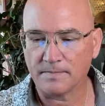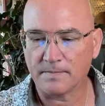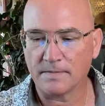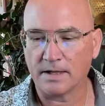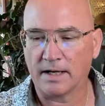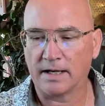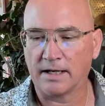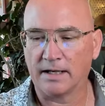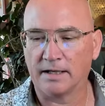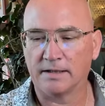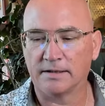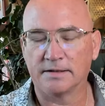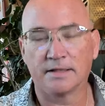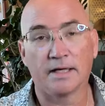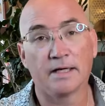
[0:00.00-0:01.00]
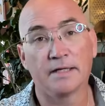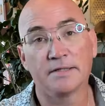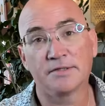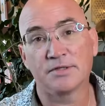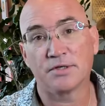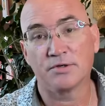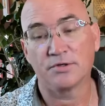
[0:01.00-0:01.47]
And
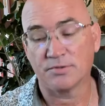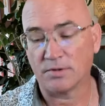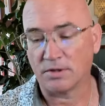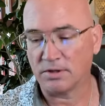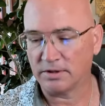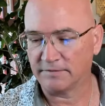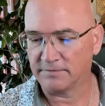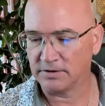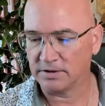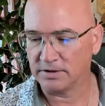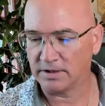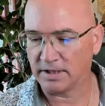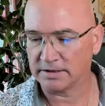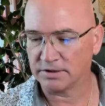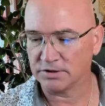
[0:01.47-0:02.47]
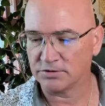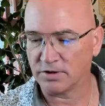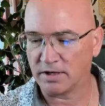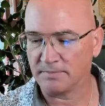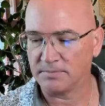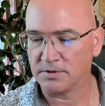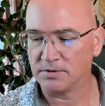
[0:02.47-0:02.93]
as usual, if you'd like to drop
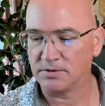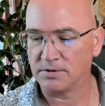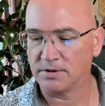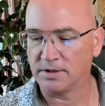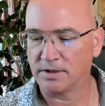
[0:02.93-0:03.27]
your